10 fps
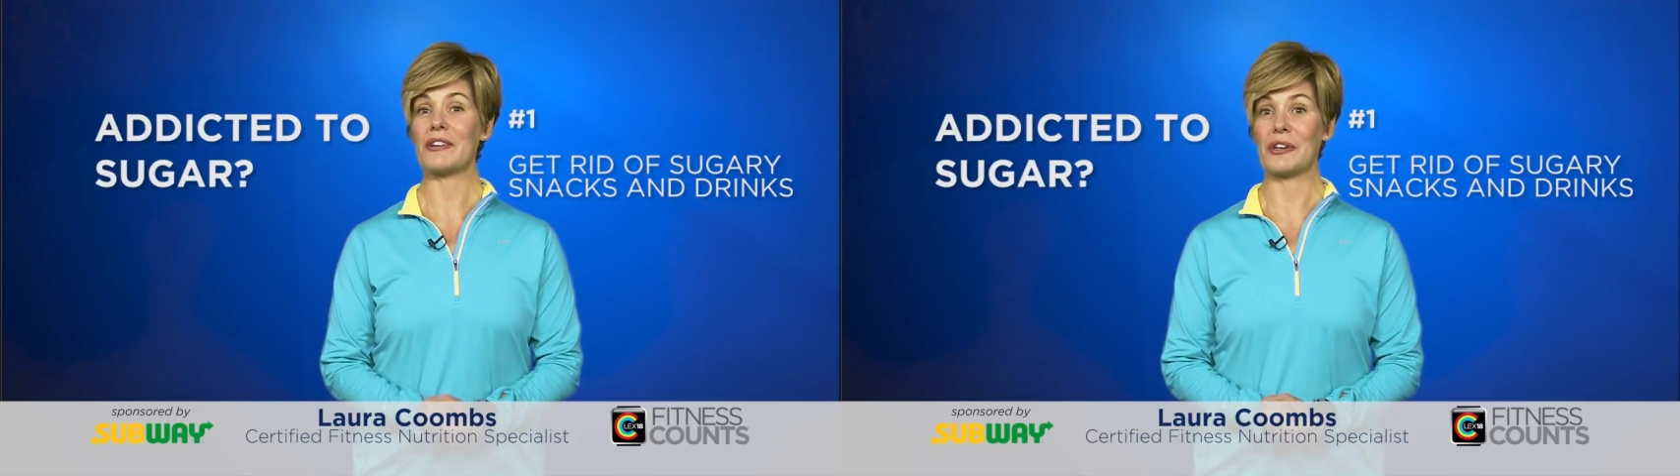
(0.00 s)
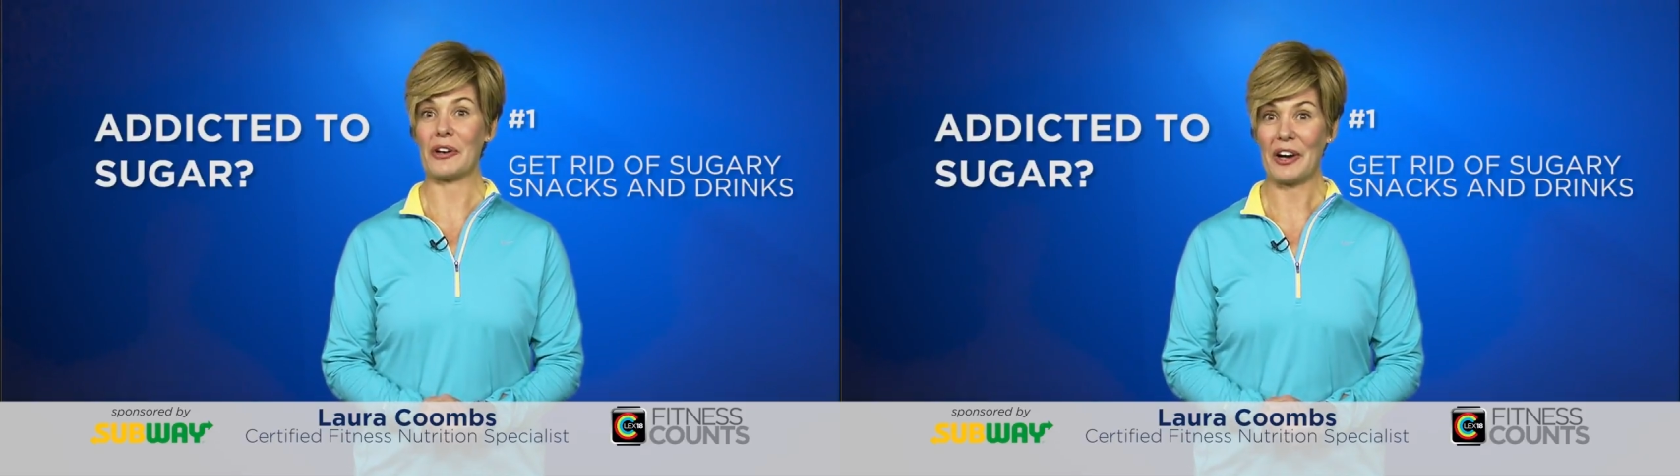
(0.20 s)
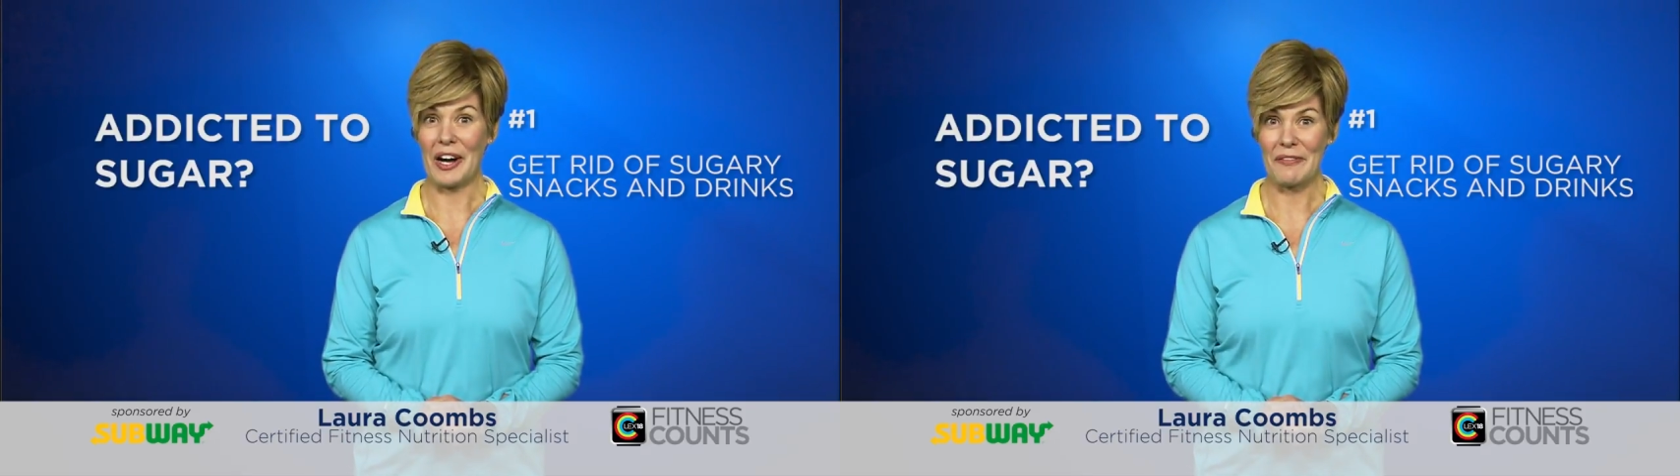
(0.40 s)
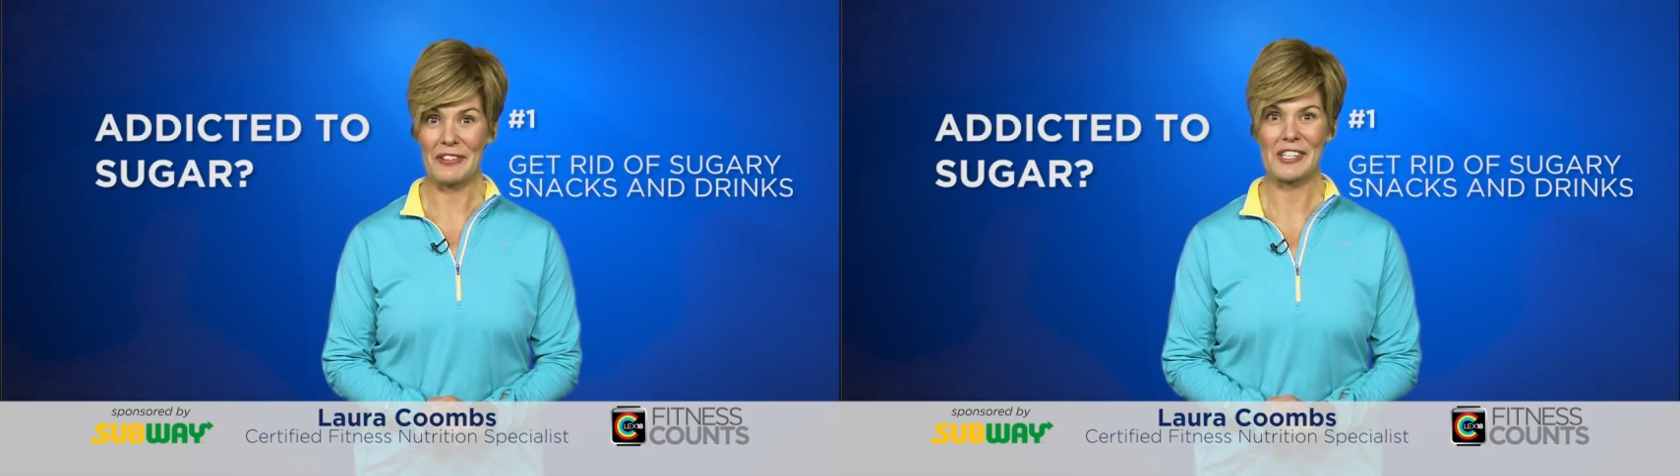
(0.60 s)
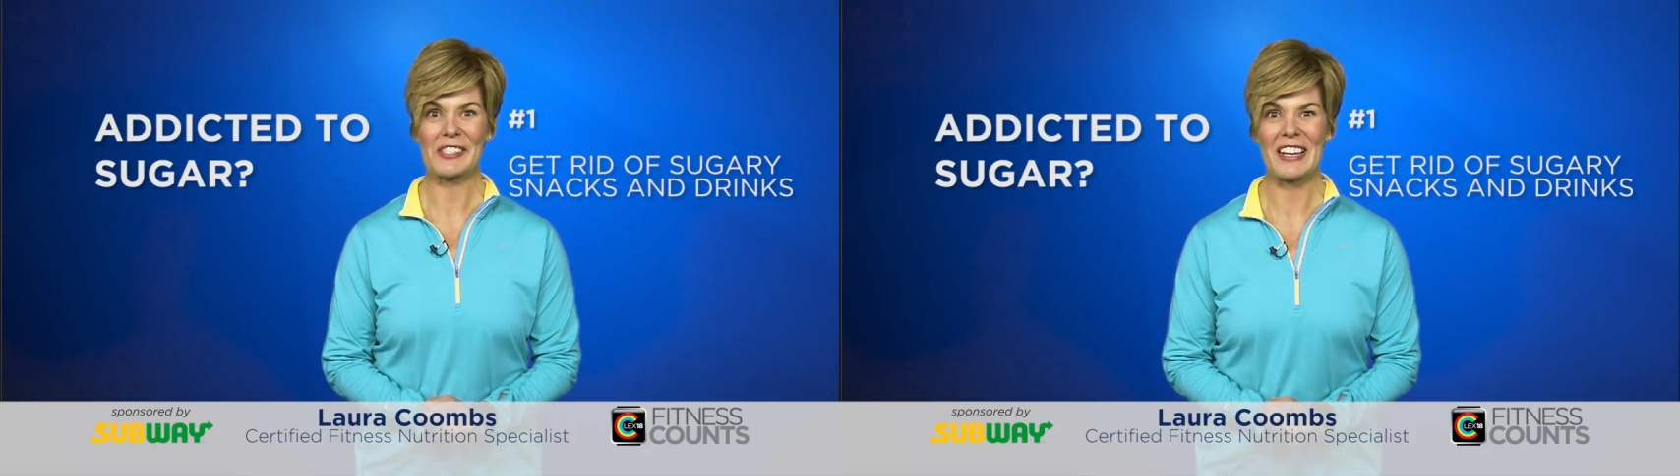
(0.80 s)
your
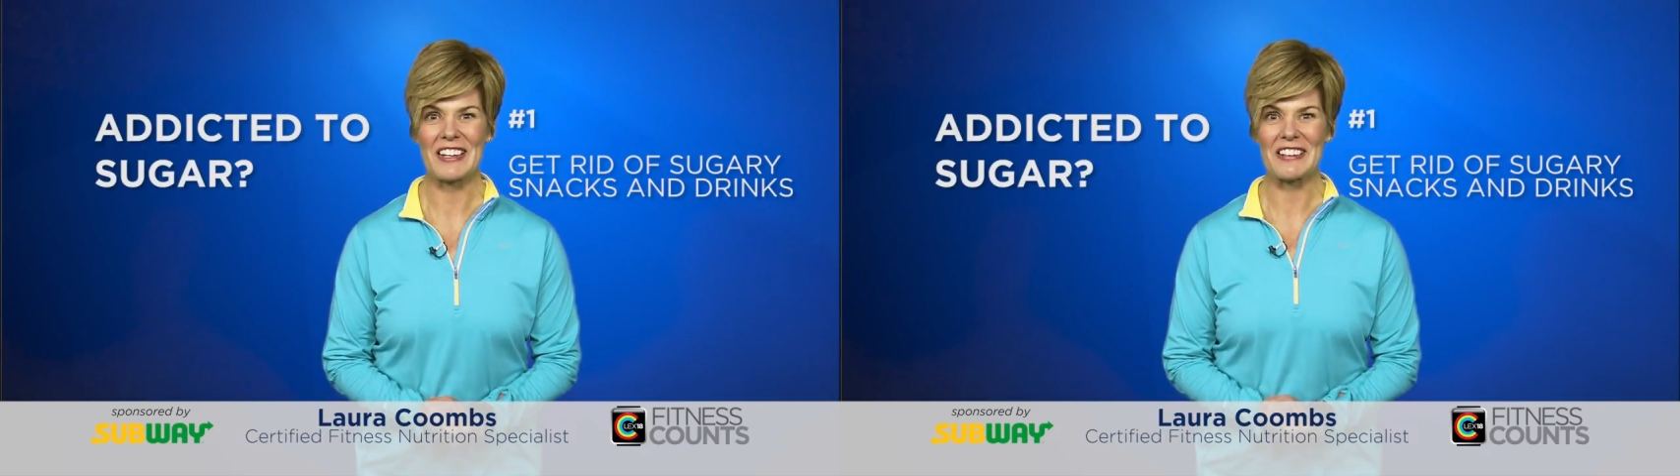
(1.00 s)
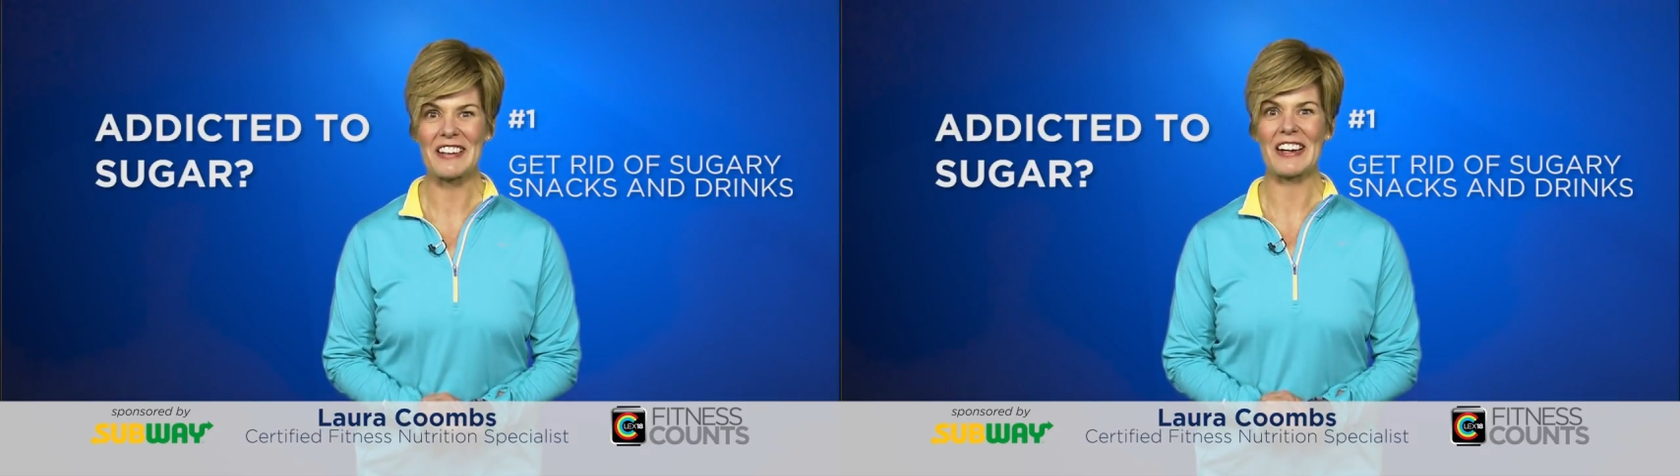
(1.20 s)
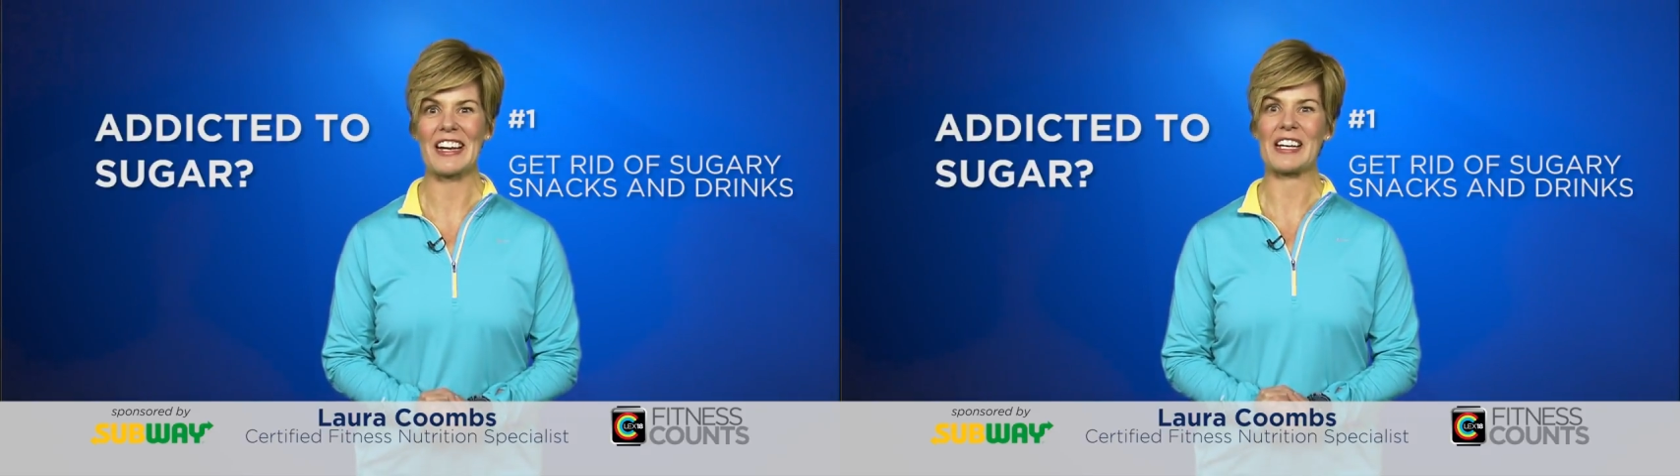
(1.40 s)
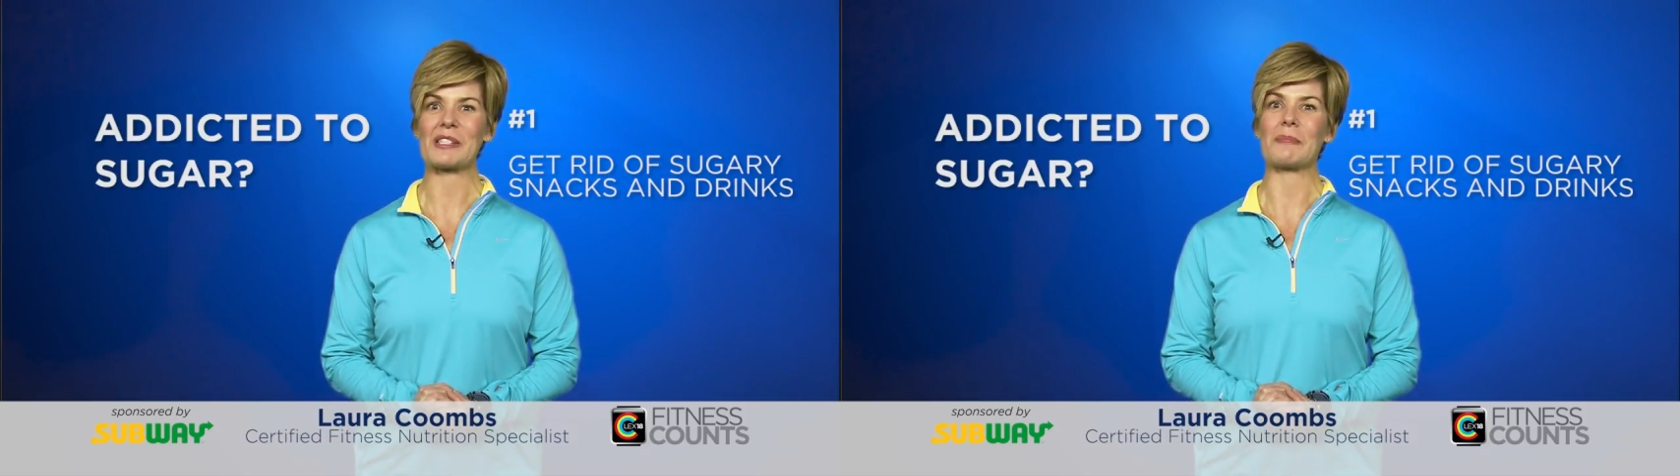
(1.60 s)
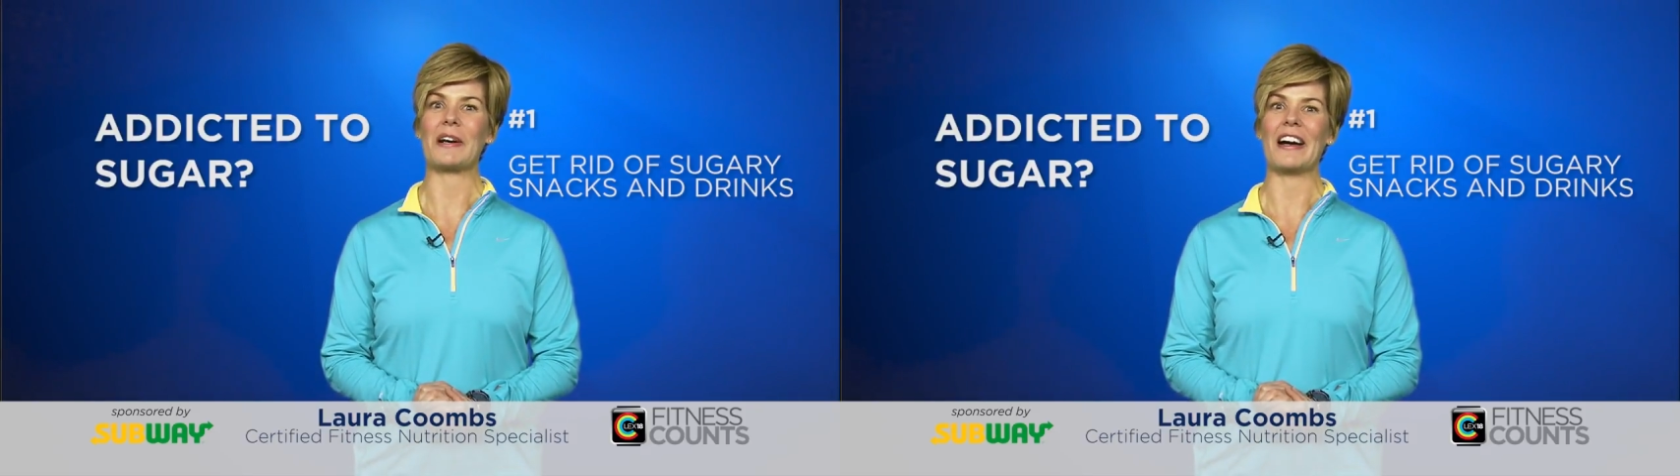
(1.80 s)
office, and your hiding
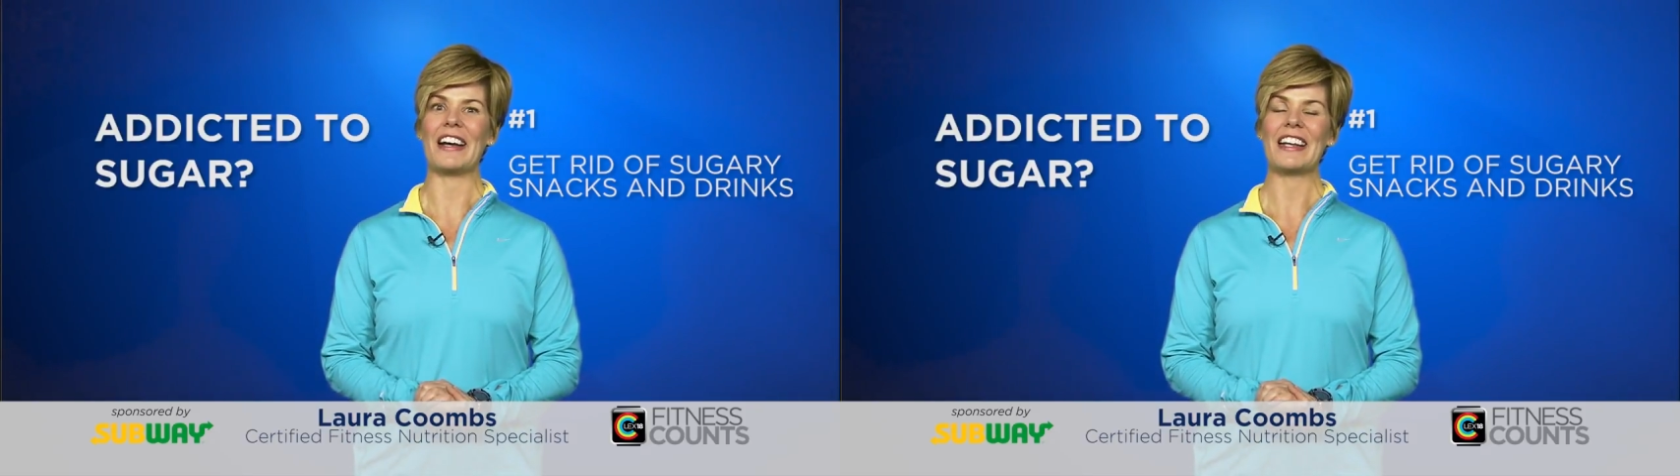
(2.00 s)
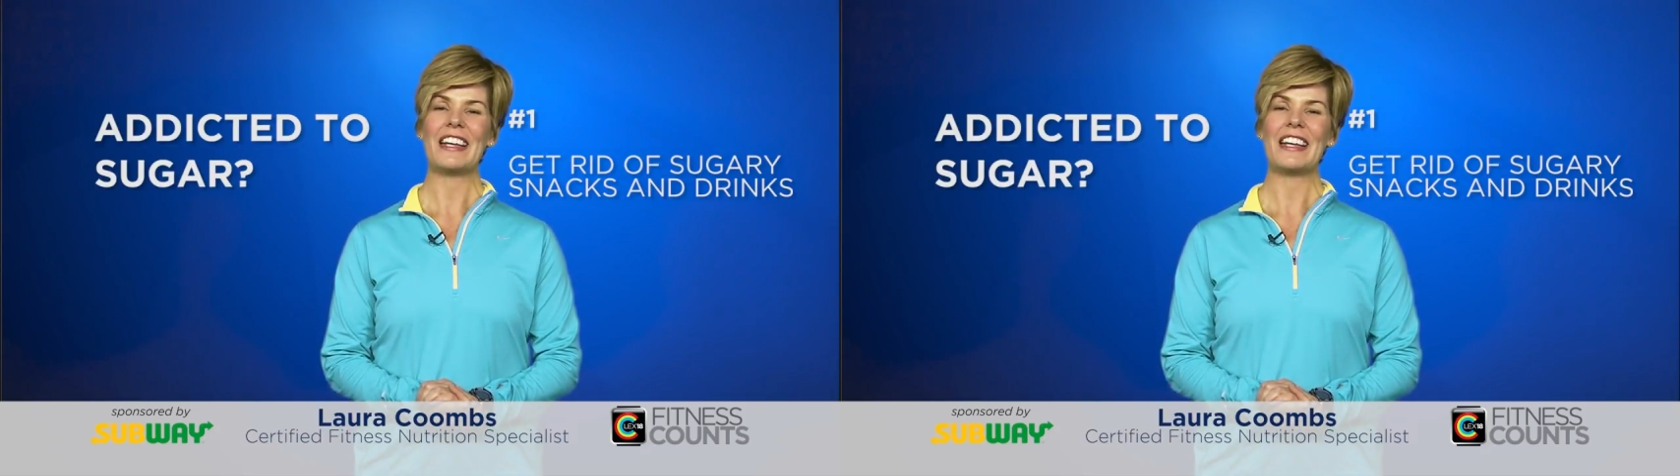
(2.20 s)
spot.